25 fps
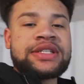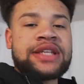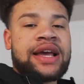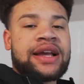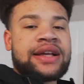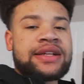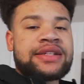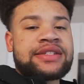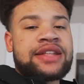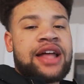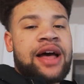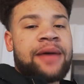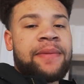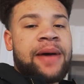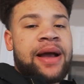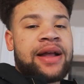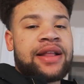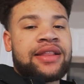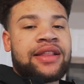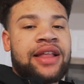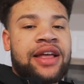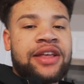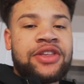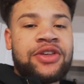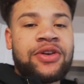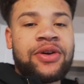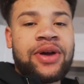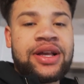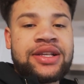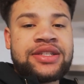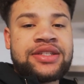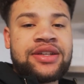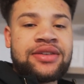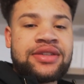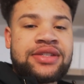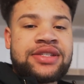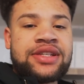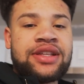I can stop acting like you guys
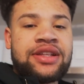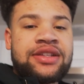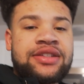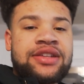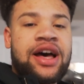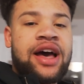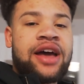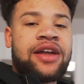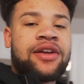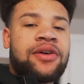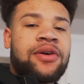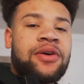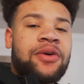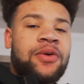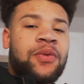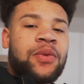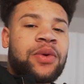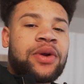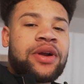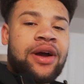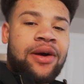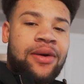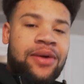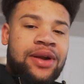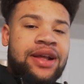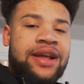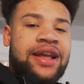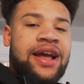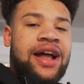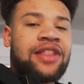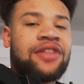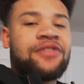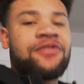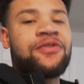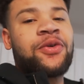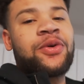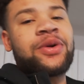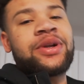don't see the title. We're going to
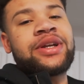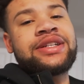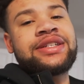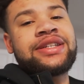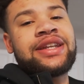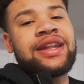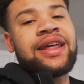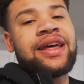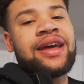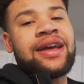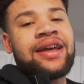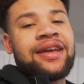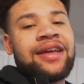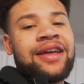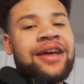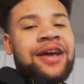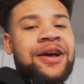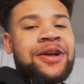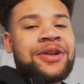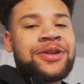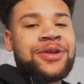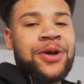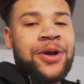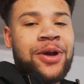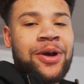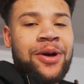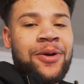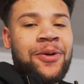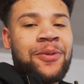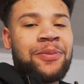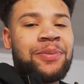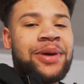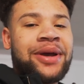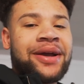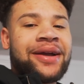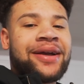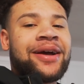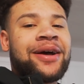California today to go
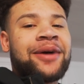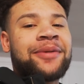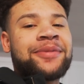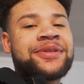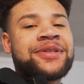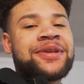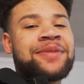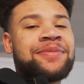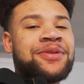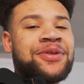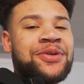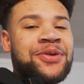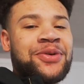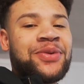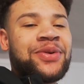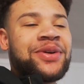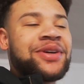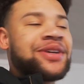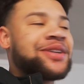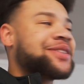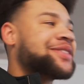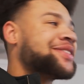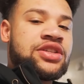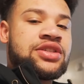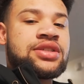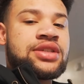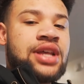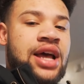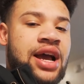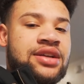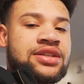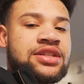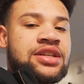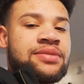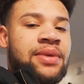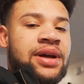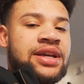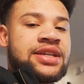pick up some new wheels. This is
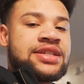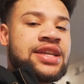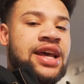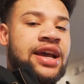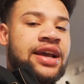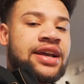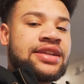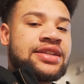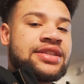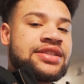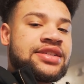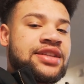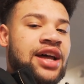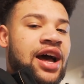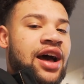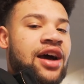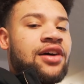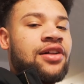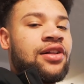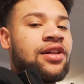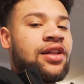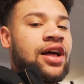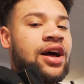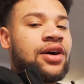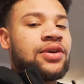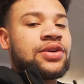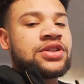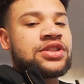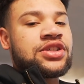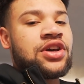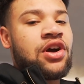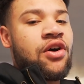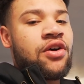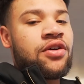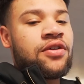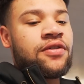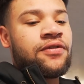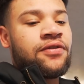actually my second style I was
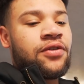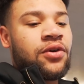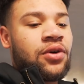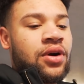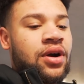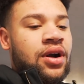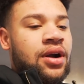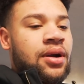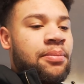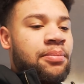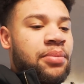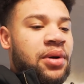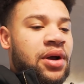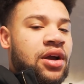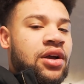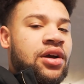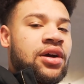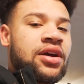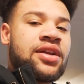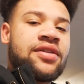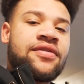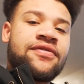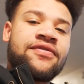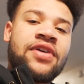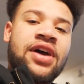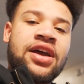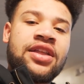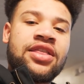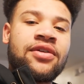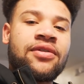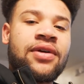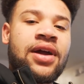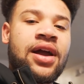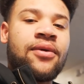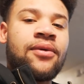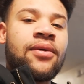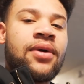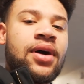going for, but couldn't find the
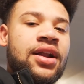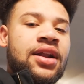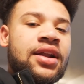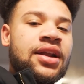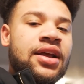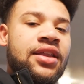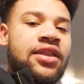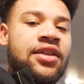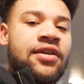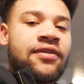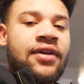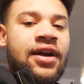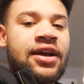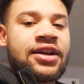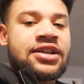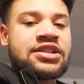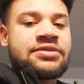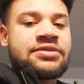right one in the right